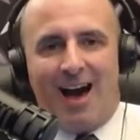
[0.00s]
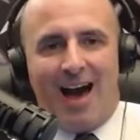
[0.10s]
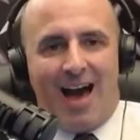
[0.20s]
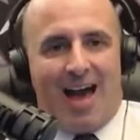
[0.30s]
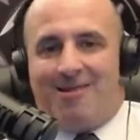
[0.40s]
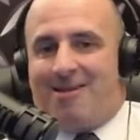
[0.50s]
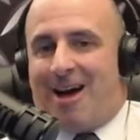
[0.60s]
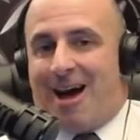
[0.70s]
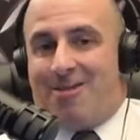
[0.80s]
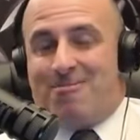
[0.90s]
I
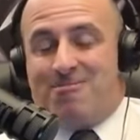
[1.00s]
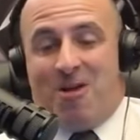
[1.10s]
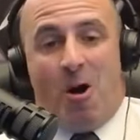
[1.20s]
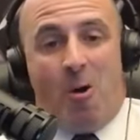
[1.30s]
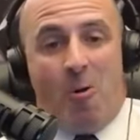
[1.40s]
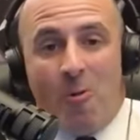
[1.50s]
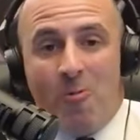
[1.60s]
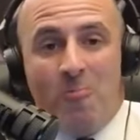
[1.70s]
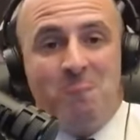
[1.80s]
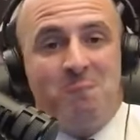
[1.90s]
I, I don't
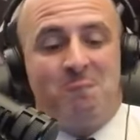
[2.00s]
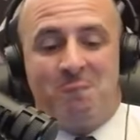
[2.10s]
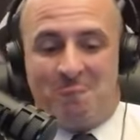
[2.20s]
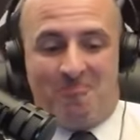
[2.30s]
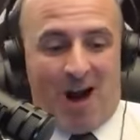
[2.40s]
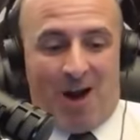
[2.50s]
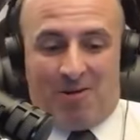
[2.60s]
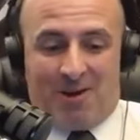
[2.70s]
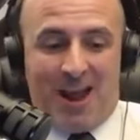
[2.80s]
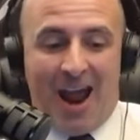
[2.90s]
know. I
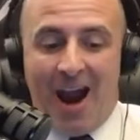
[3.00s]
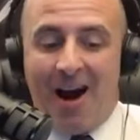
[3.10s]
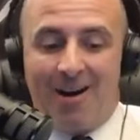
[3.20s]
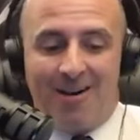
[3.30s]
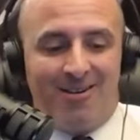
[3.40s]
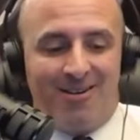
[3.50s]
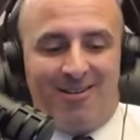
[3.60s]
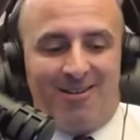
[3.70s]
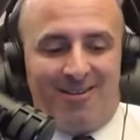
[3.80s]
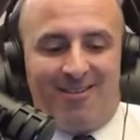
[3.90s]
don't care.
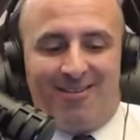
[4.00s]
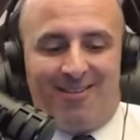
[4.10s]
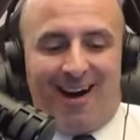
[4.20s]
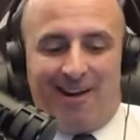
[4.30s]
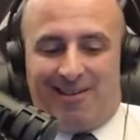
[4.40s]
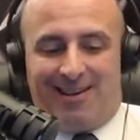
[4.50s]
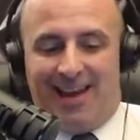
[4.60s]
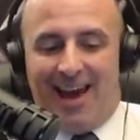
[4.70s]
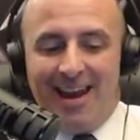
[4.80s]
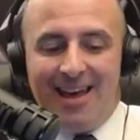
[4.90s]
I don't
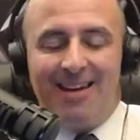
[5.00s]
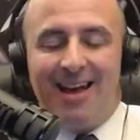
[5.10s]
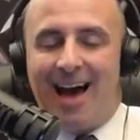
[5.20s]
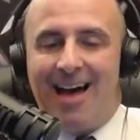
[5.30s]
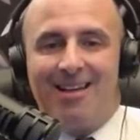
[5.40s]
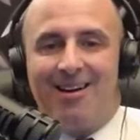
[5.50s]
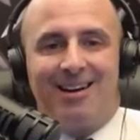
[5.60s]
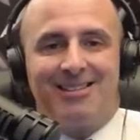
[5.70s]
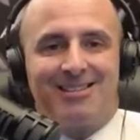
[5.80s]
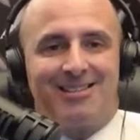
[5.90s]
get it. I you know
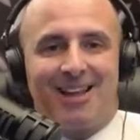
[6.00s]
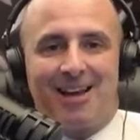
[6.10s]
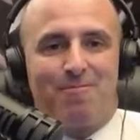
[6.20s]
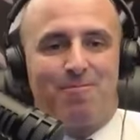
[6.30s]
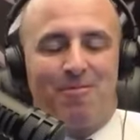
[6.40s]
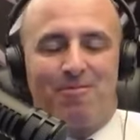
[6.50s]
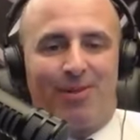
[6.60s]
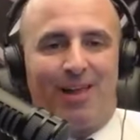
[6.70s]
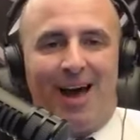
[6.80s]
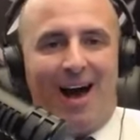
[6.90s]
I just like
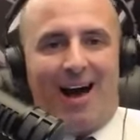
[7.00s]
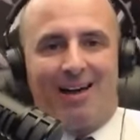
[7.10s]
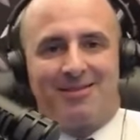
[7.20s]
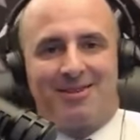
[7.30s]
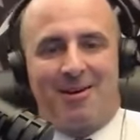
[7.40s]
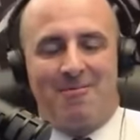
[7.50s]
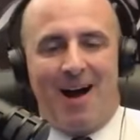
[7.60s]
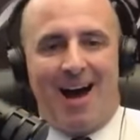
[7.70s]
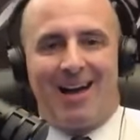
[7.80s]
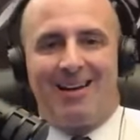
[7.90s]
playoffs. Come
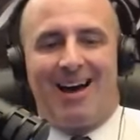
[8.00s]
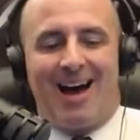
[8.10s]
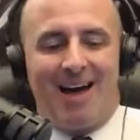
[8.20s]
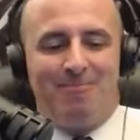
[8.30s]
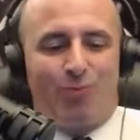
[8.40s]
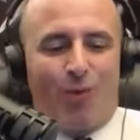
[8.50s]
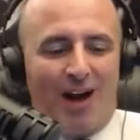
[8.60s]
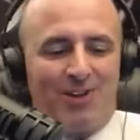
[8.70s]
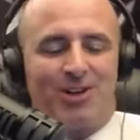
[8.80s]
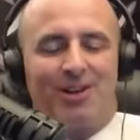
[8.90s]
on, I, am
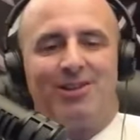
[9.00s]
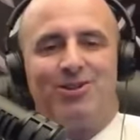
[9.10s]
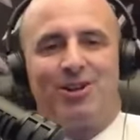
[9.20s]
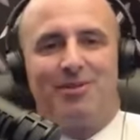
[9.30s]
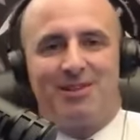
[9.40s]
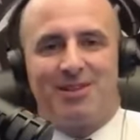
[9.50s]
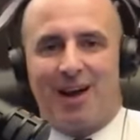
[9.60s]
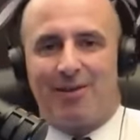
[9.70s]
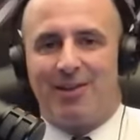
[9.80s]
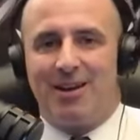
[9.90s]
watching a legitimate
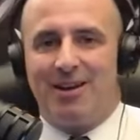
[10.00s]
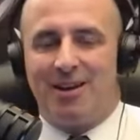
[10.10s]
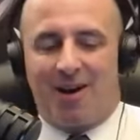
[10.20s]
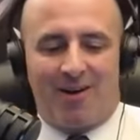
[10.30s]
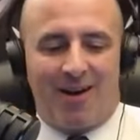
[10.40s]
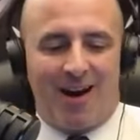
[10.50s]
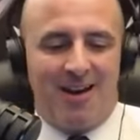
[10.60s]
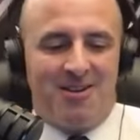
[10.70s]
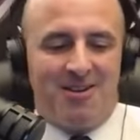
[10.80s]
title for the IndyCar ride.